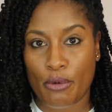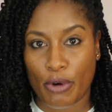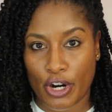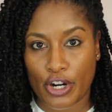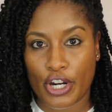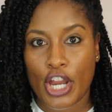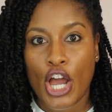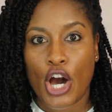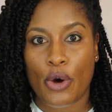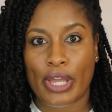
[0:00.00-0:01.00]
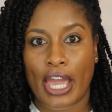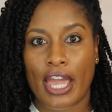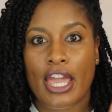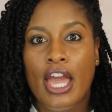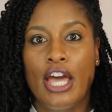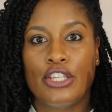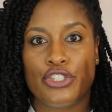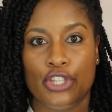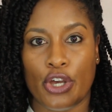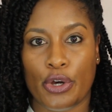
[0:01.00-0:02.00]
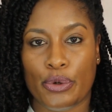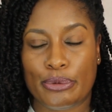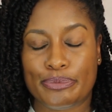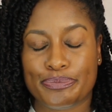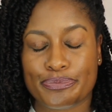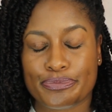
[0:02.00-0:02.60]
work, okay? So